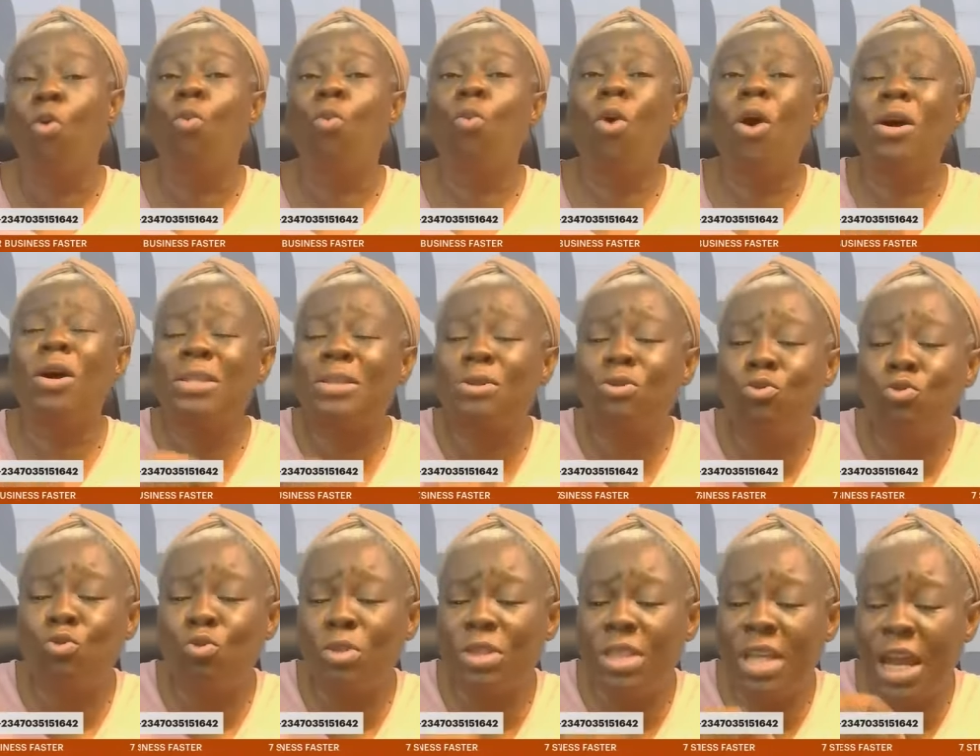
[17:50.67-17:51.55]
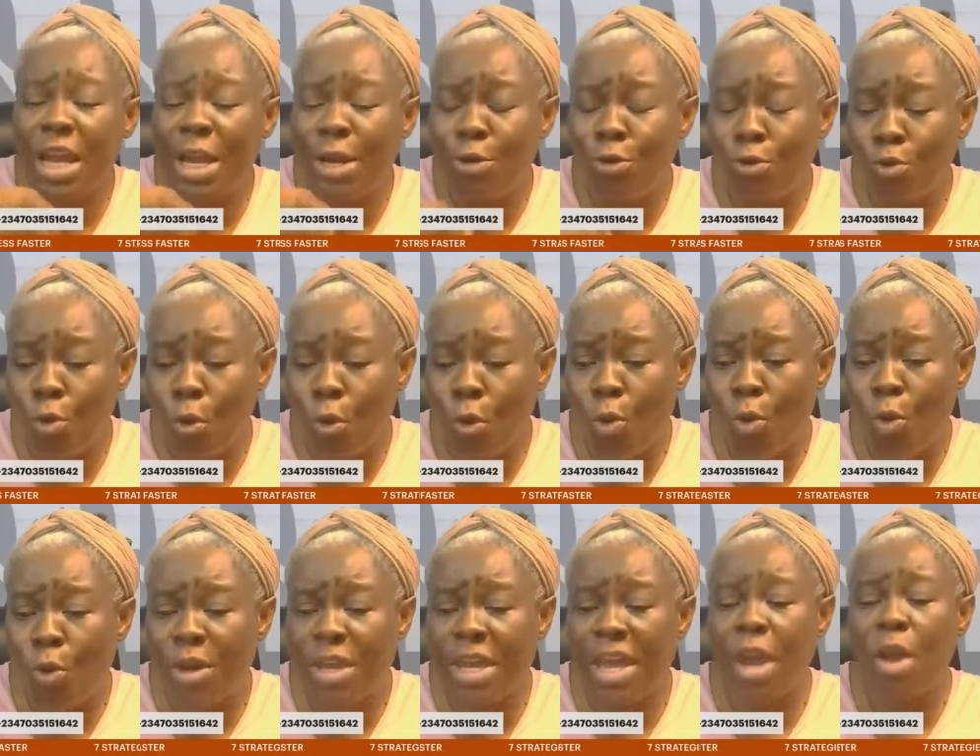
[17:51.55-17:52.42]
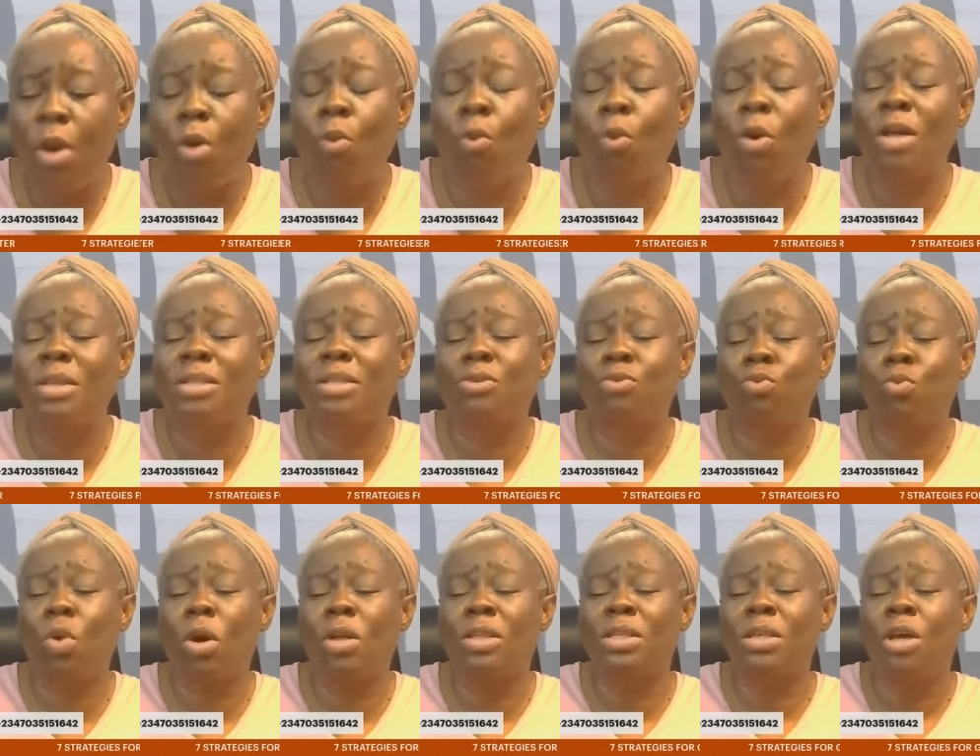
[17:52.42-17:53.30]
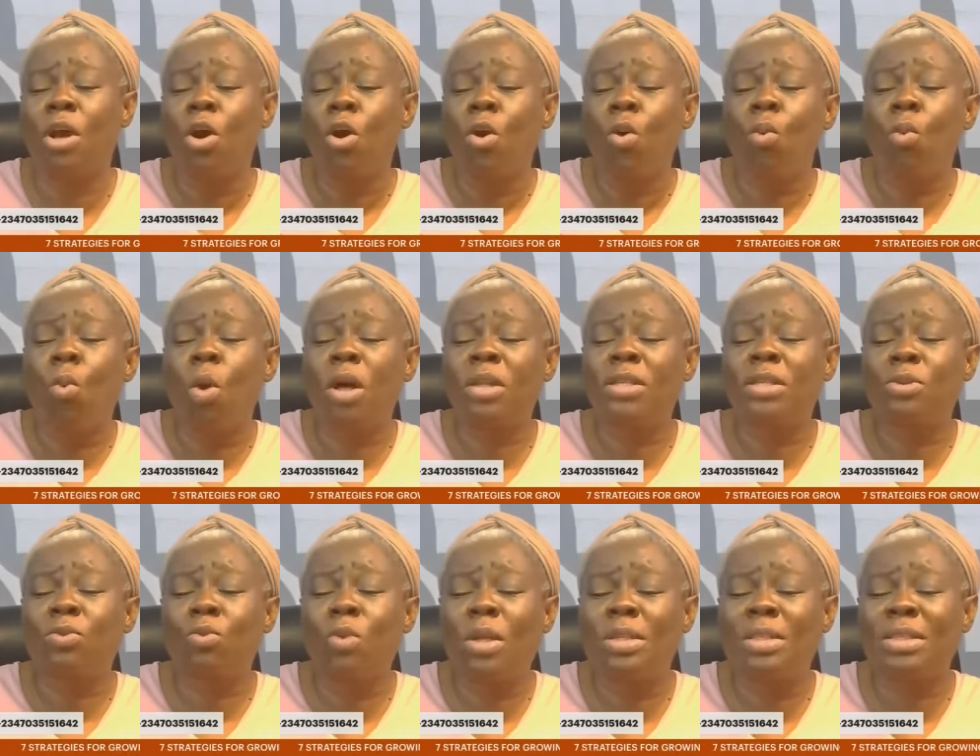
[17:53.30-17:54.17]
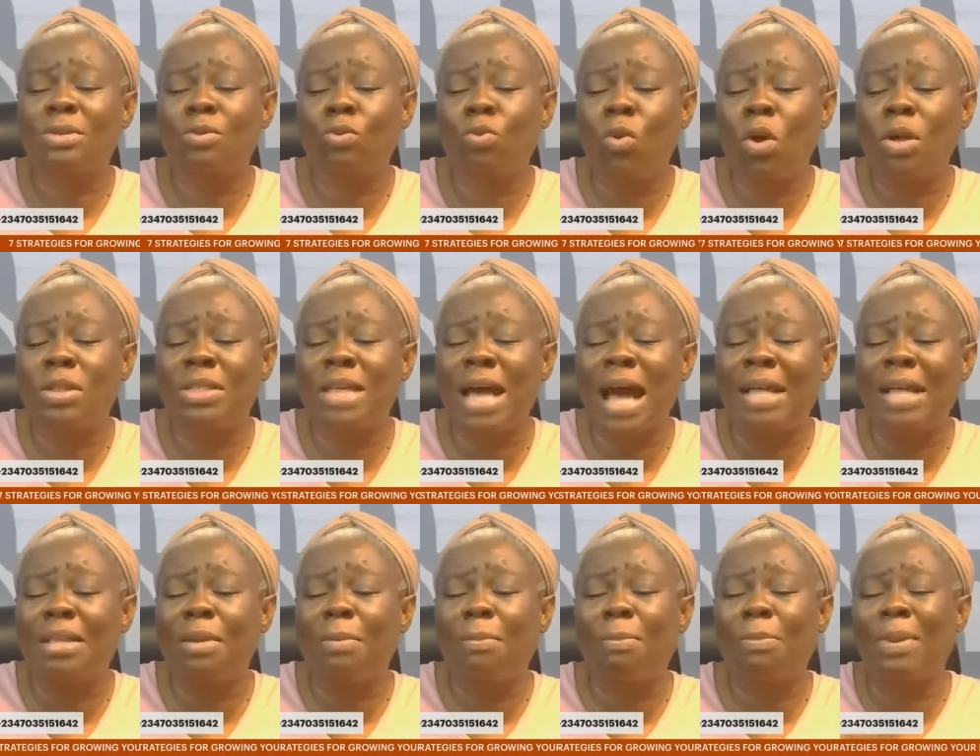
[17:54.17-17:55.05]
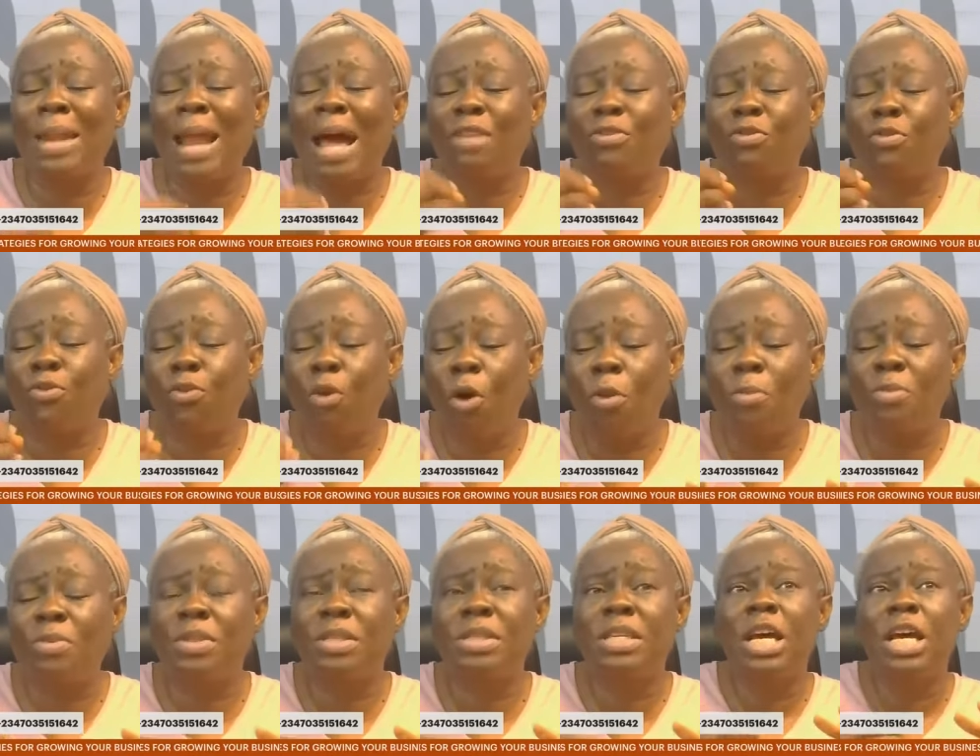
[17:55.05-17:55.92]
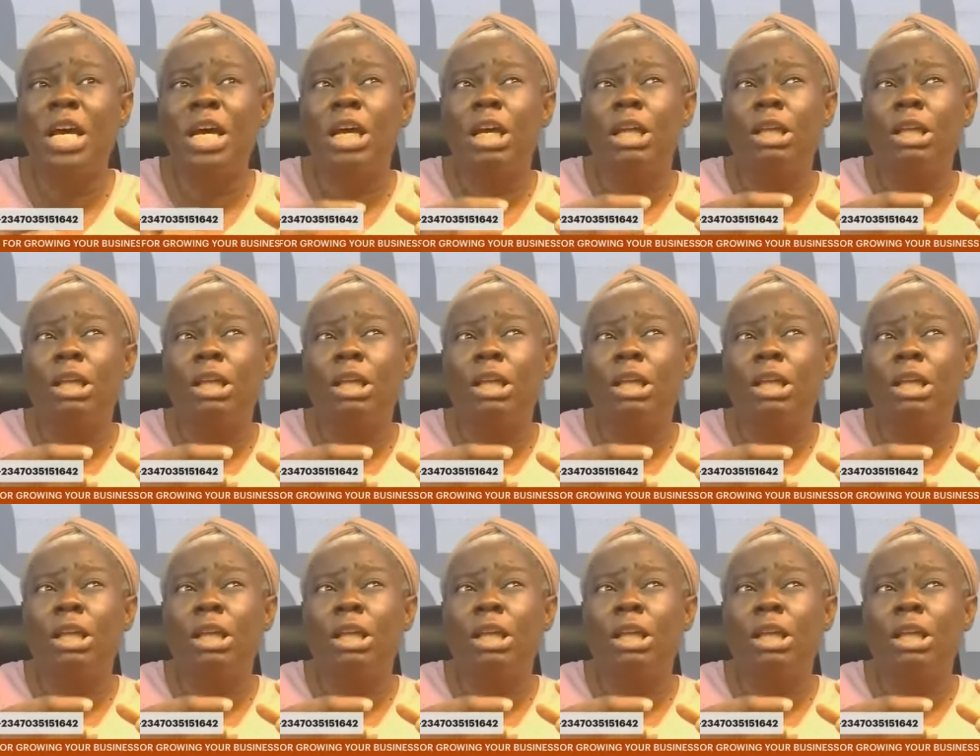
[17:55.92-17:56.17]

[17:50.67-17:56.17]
what do they know okay what what what what what are the platforms